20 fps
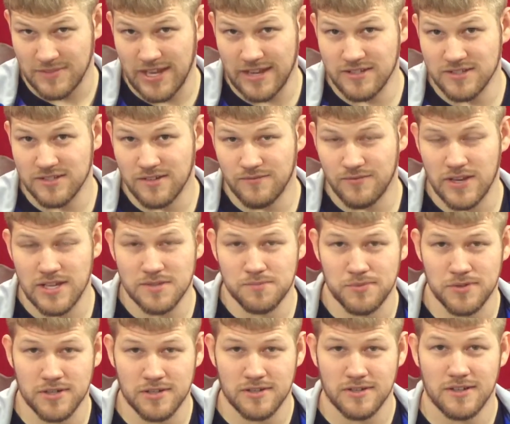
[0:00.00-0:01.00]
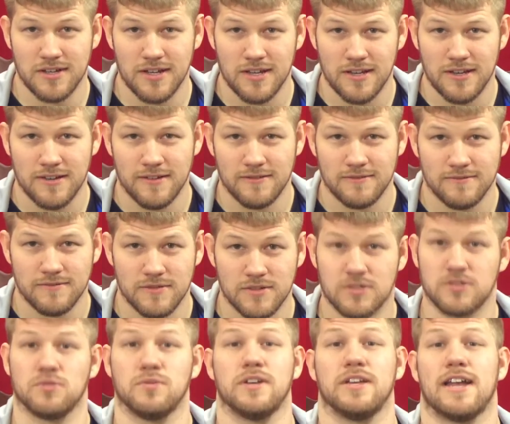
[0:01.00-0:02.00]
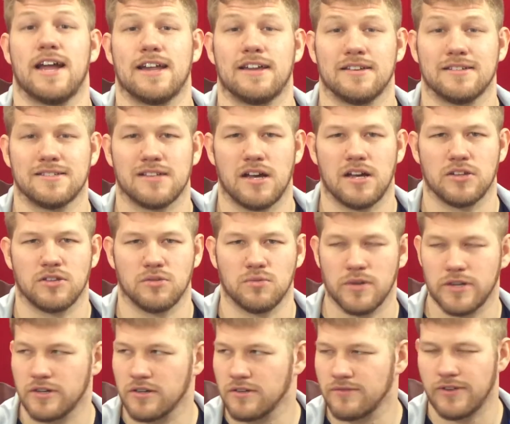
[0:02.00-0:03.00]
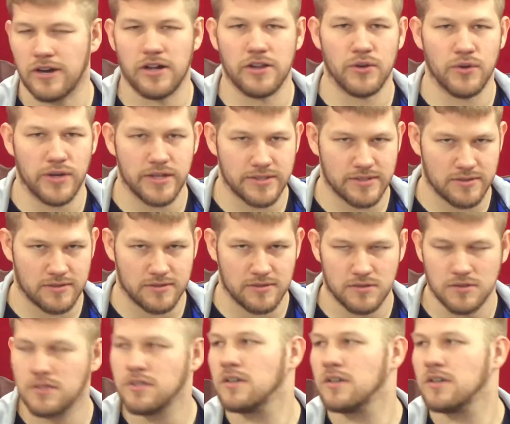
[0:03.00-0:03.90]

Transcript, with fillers: Like us on Facebook, tweet at us on Twitter, follow us.